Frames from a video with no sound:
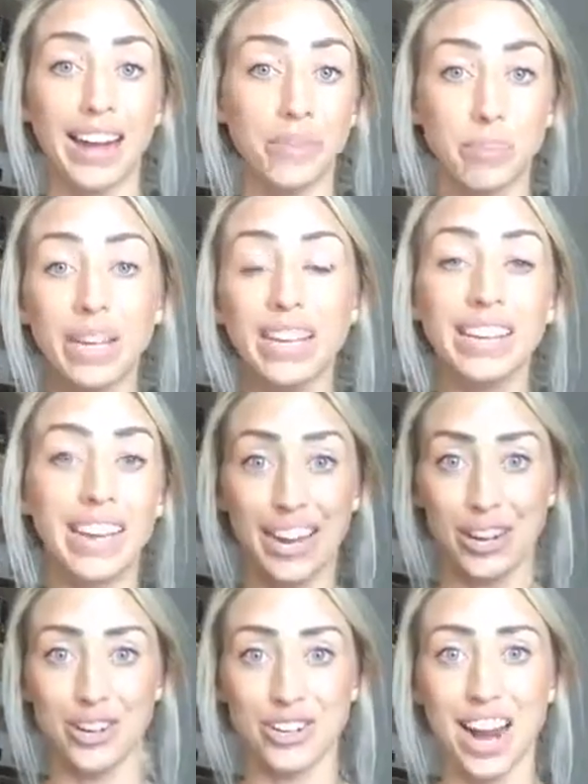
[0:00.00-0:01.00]
being
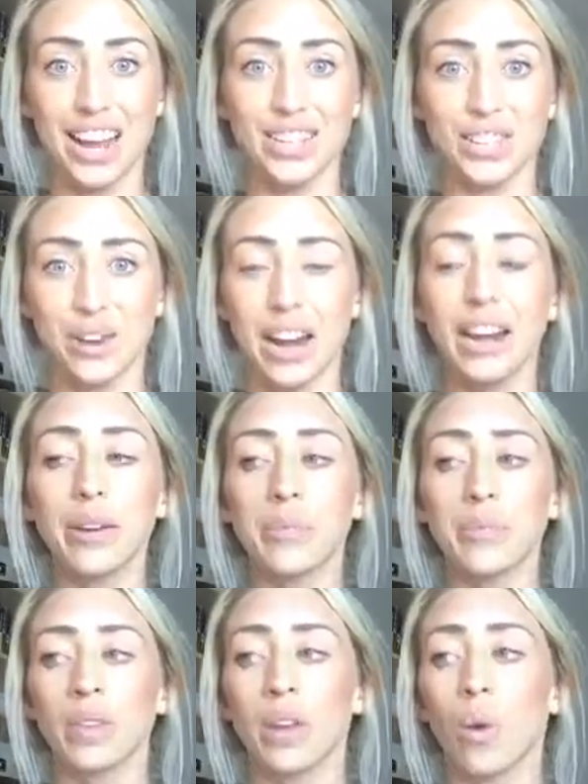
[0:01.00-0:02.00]
energized, right?
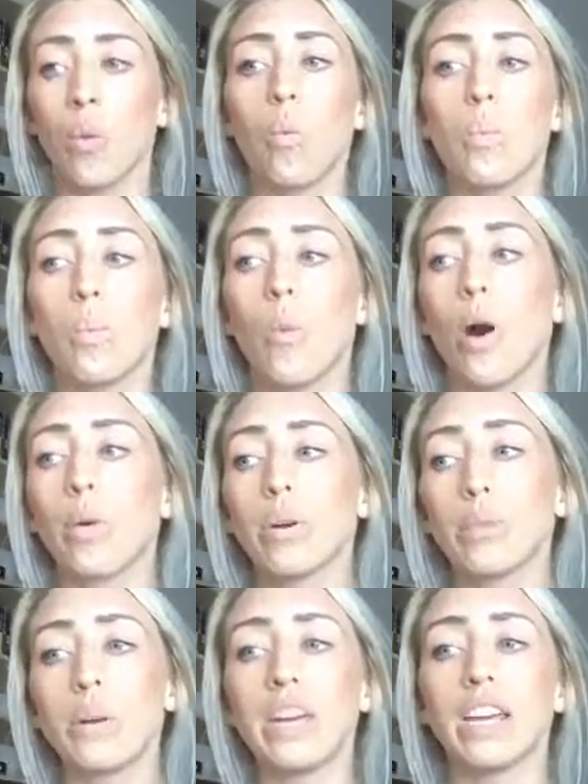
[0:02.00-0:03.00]
What would
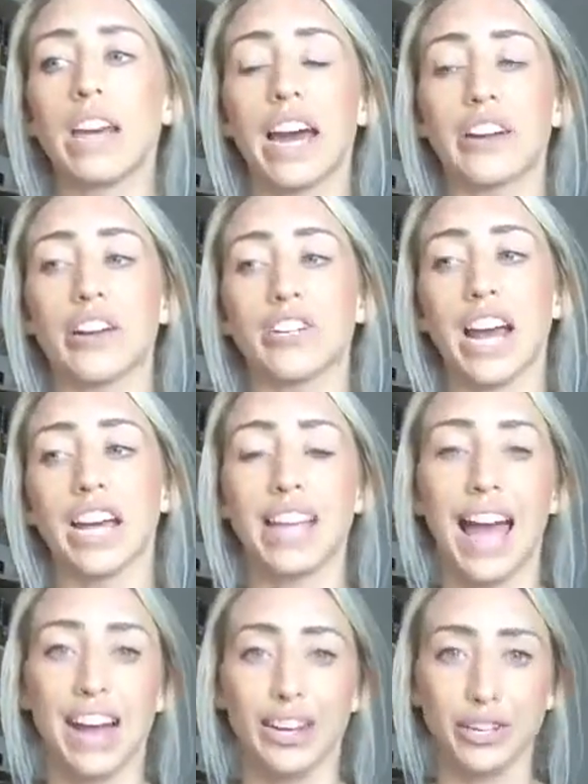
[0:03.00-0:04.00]
being energized
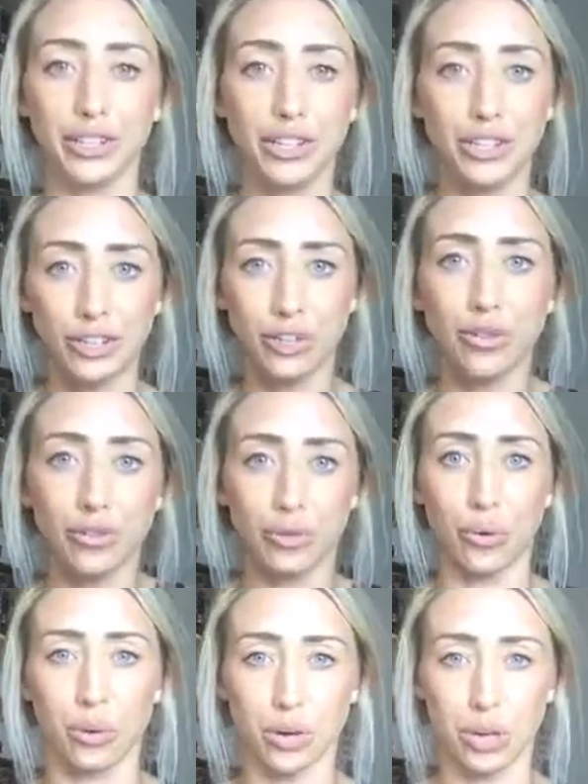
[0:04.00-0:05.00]
actually do
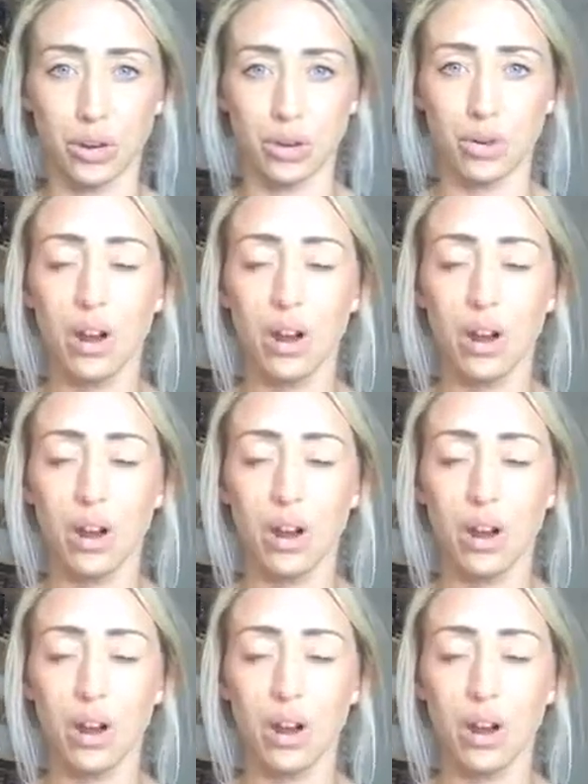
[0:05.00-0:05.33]
for you?